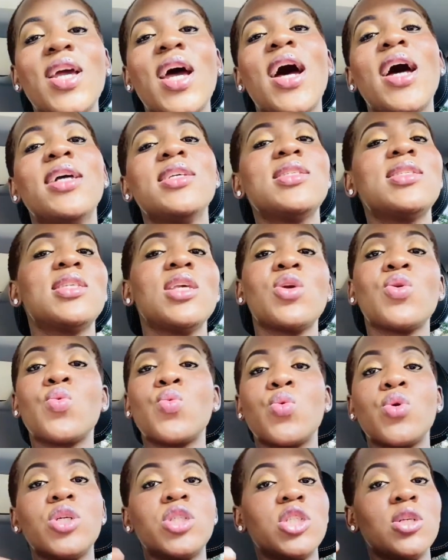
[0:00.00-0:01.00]
I sing
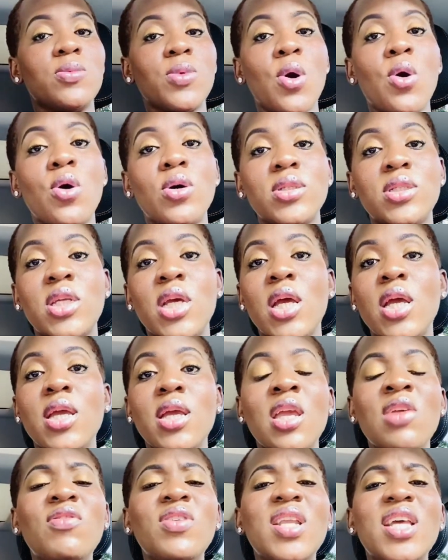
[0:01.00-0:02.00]
worship all day.
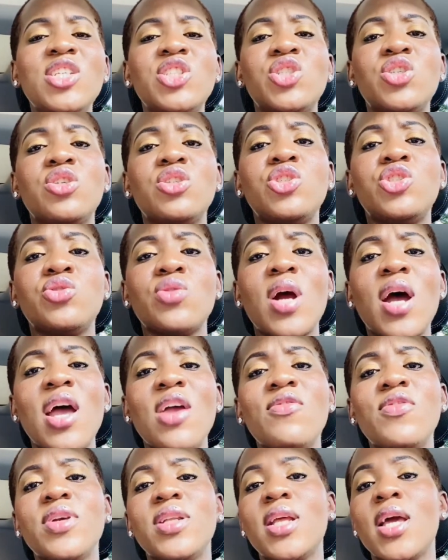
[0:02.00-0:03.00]
Even as you're
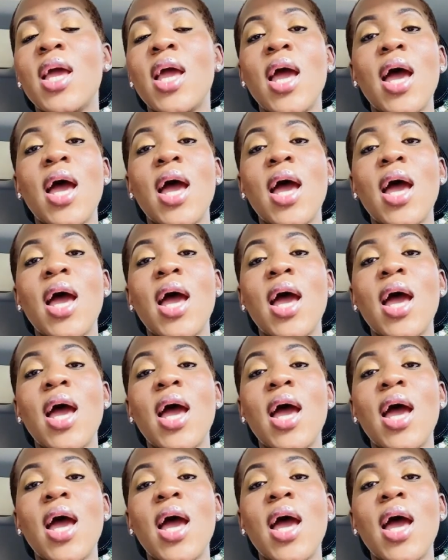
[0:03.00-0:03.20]
driving,